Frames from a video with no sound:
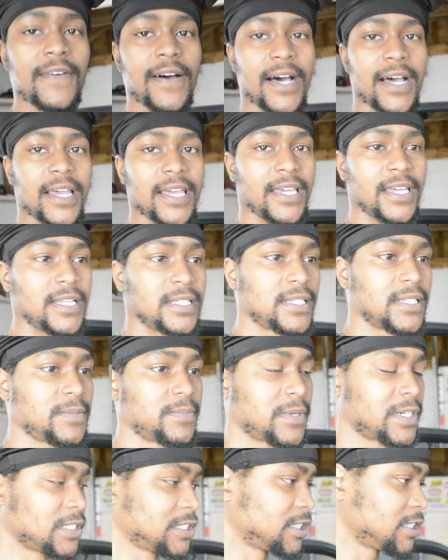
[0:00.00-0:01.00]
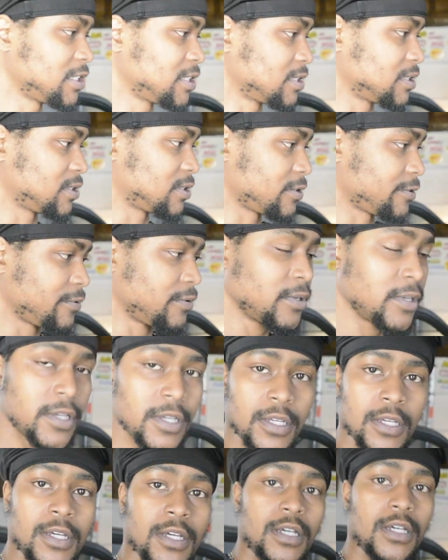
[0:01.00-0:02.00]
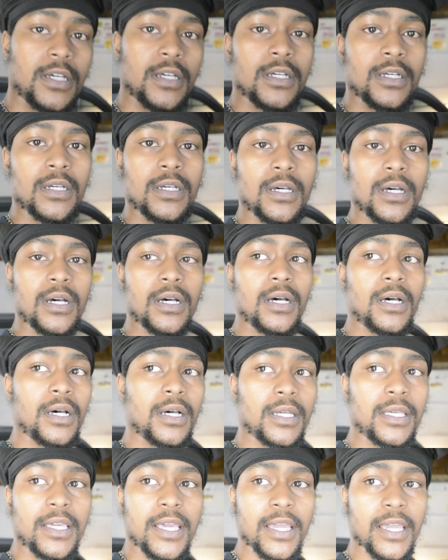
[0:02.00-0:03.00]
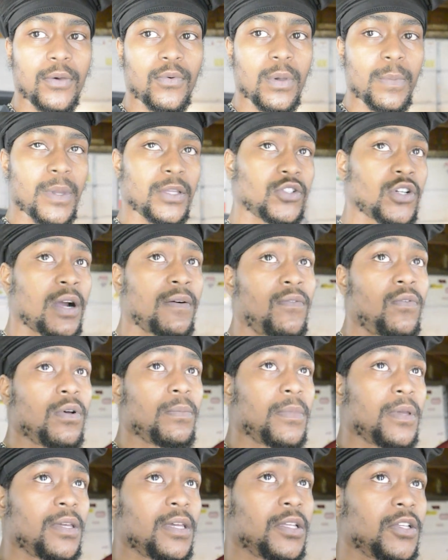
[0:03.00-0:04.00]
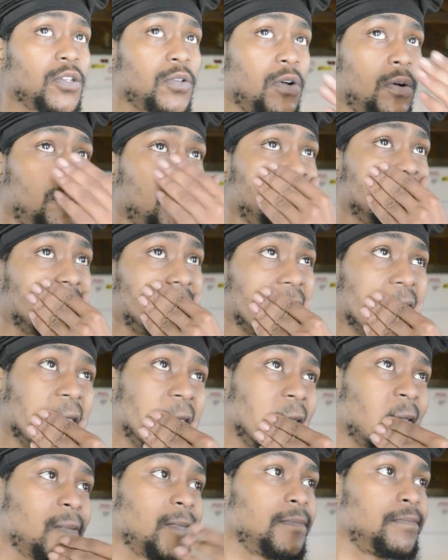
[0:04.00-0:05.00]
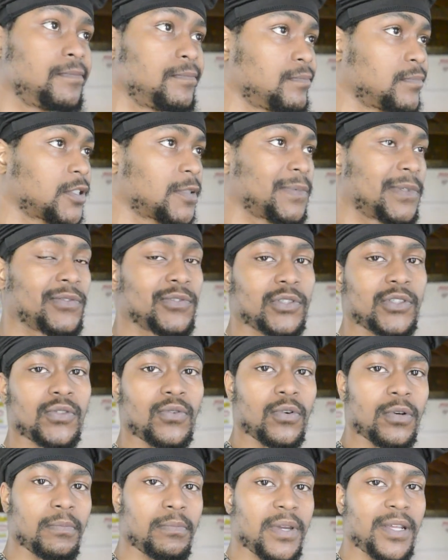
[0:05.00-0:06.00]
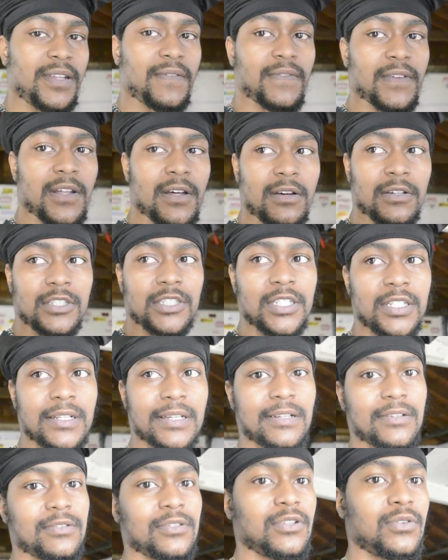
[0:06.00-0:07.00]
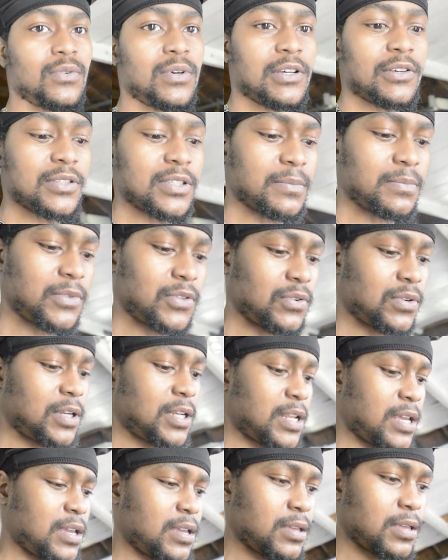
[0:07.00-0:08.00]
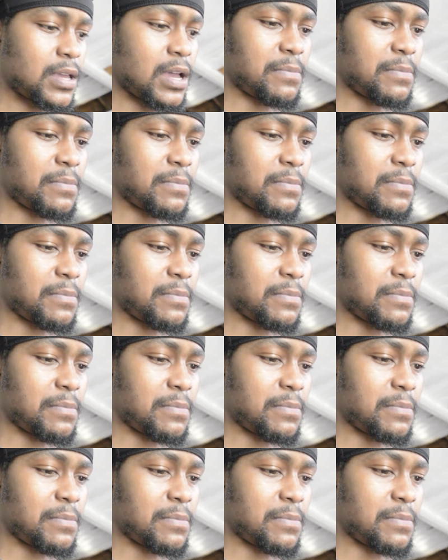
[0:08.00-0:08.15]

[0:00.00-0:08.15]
Hot Heads. That's my shit. So uh, kick it with me, travel with me. It's just gonna be some little, some little short mini vlog shit. I don't know what else I'm doing today.